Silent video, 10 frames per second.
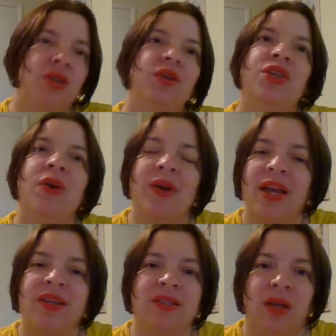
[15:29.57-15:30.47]

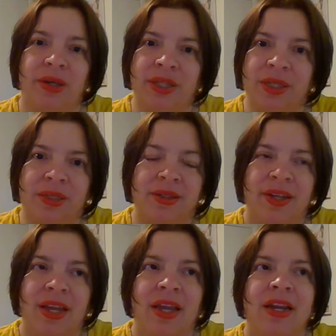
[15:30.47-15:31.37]
yoga is not good.
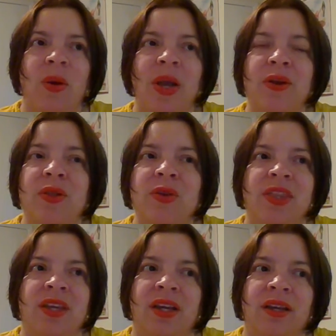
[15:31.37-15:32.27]
Now, another
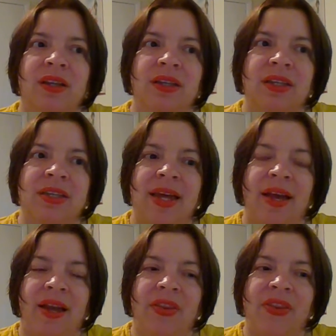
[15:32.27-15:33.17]
thing
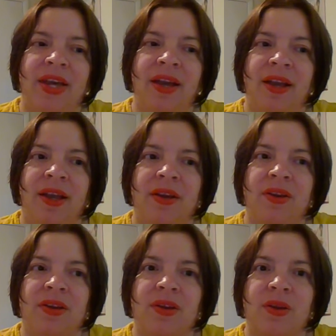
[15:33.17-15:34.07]

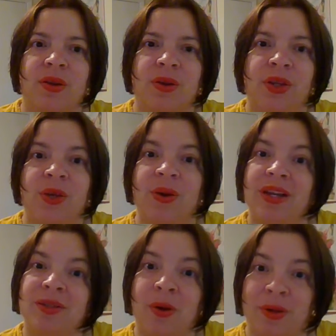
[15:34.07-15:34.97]
that
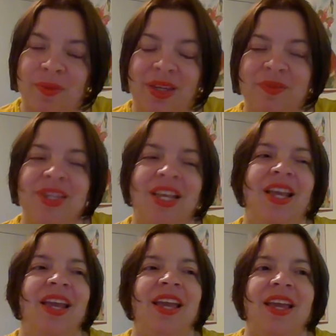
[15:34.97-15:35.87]
yoga taught me
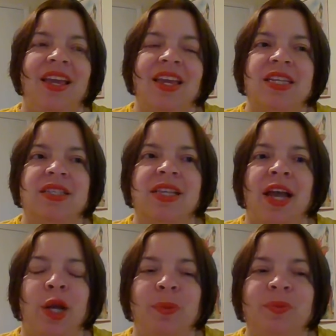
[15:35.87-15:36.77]
is
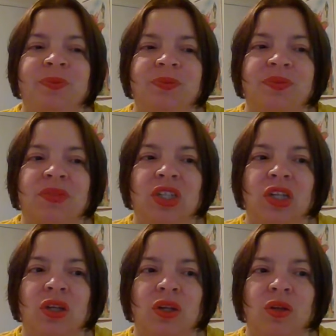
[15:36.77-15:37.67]
that
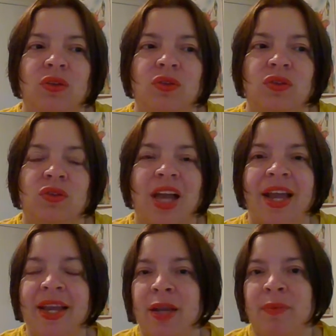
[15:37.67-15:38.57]

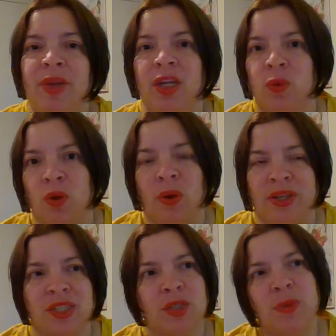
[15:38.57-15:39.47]
I had many
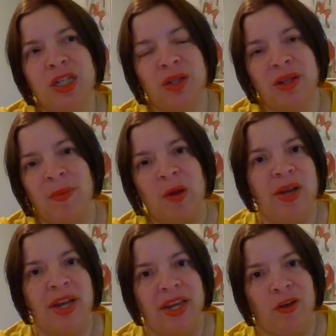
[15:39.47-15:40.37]
worries, especially about
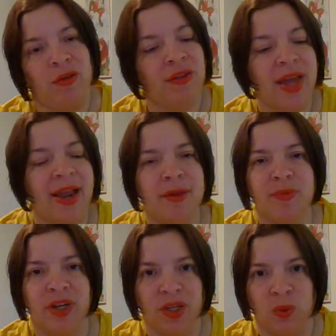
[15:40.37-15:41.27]
my health. I had
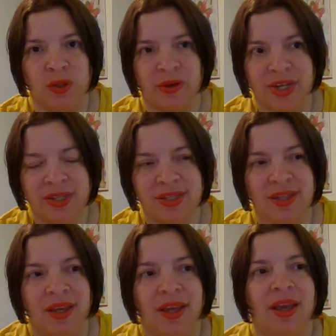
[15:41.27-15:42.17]
many worries.
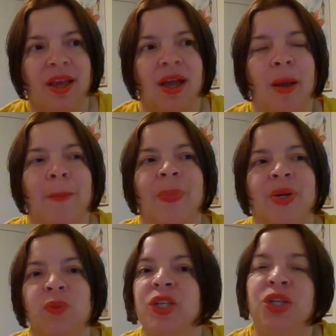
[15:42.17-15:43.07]

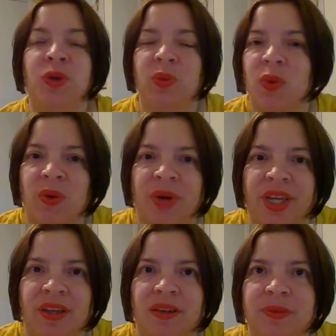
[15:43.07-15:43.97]
But when you
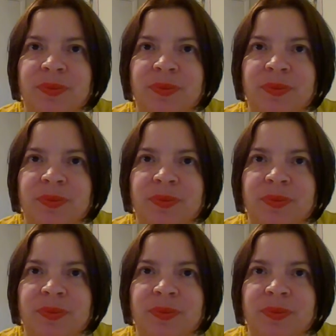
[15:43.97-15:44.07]
worry,